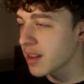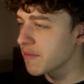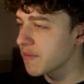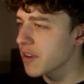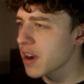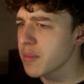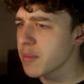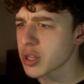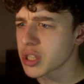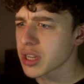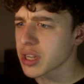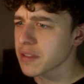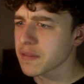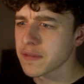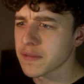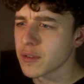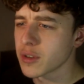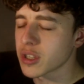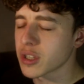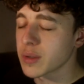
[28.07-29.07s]
I'm very much looking
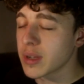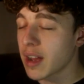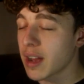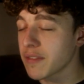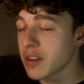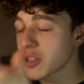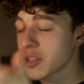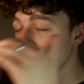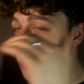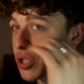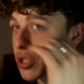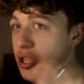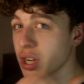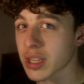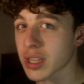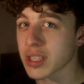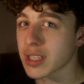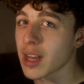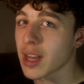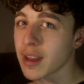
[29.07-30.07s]
forward to it. I've literally just